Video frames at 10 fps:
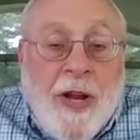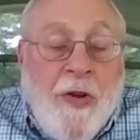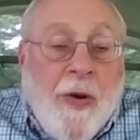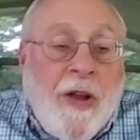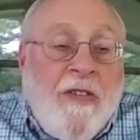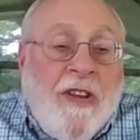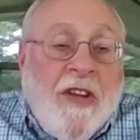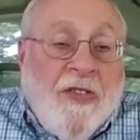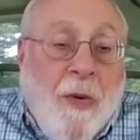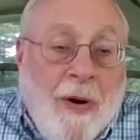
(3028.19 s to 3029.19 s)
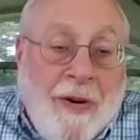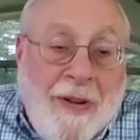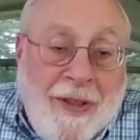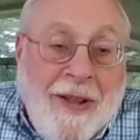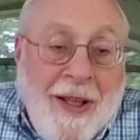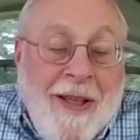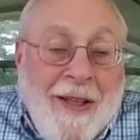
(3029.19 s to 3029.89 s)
and you could disorder it